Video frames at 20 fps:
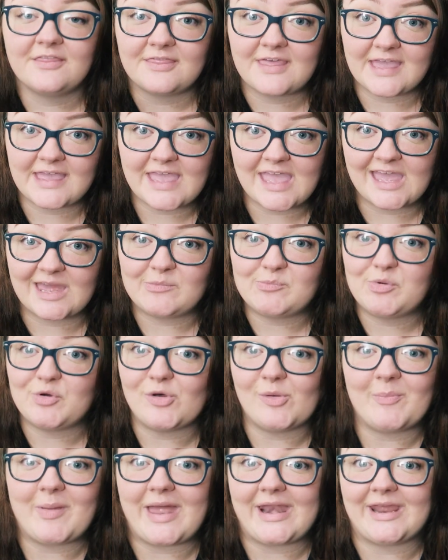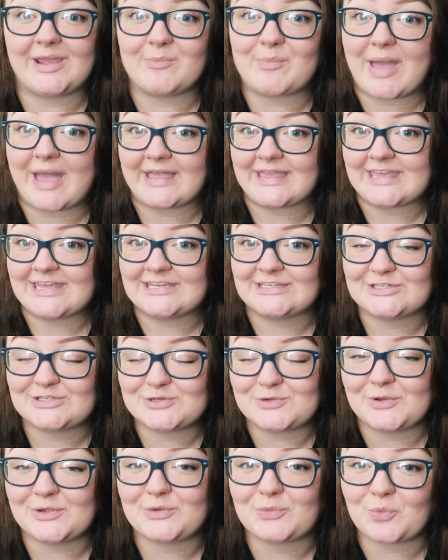they can pull bedding back
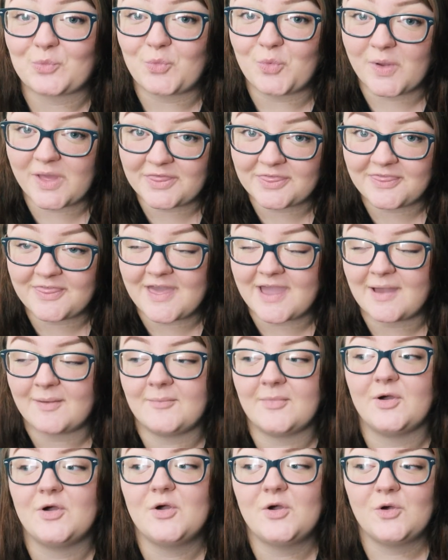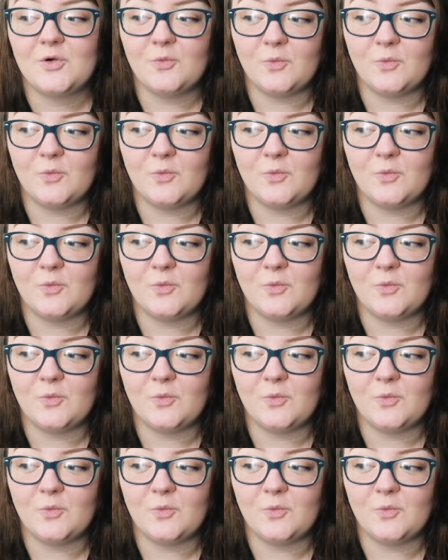into it with them,